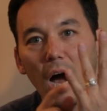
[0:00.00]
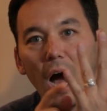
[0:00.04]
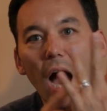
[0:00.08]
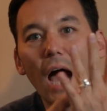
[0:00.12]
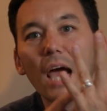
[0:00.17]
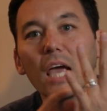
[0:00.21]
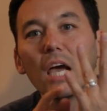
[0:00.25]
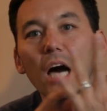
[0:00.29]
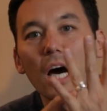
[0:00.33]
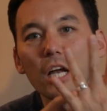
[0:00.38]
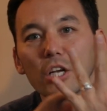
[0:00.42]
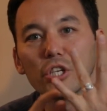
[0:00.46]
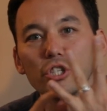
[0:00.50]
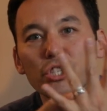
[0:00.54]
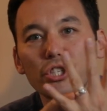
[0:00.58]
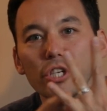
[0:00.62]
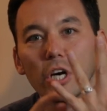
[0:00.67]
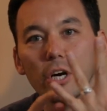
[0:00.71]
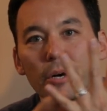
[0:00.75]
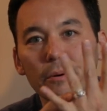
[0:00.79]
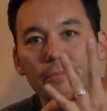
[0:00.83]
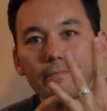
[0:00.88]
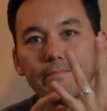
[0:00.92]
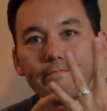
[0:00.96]
I got a
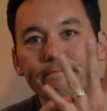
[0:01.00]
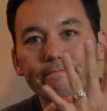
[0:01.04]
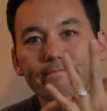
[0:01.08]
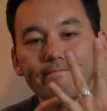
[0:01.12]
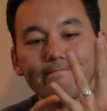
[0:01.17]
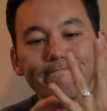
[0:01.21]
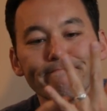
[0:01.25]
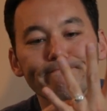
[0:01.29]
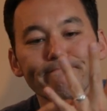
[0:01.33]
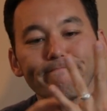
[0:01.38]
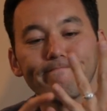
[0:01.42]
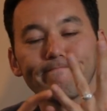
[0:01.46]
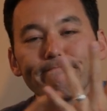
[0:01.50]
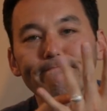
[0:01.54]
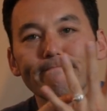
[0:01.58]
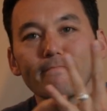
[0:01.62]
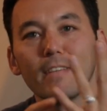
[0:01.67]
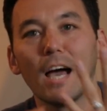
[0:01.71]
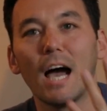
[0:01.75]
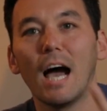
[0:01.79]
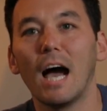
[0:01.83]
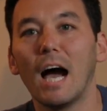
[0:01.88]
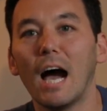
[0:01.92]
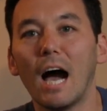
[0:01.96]
show.
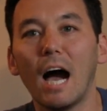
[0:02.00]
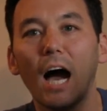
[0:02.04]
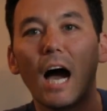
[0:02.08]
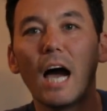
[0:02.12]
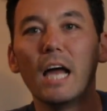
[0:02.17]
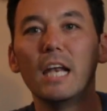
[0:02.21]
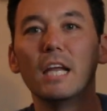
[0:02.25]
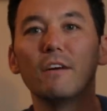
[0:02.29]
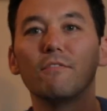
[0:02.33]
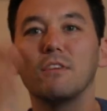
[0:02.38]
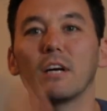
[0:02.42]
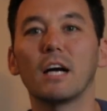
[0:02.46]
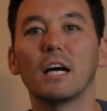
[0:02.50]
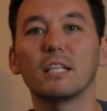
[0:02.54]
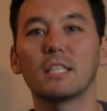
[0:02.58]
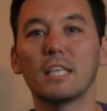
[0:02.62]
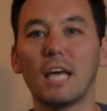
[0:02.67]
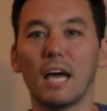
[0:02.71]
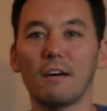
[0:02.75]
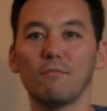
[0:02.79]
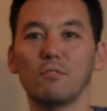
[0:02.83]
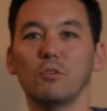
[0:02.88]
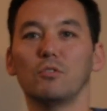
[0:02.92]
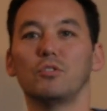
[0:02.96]
I never got
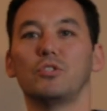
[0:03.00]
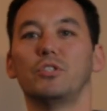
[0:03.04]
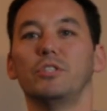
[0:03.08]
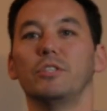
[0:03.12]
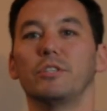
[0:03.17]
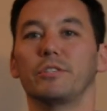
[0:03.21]
to have those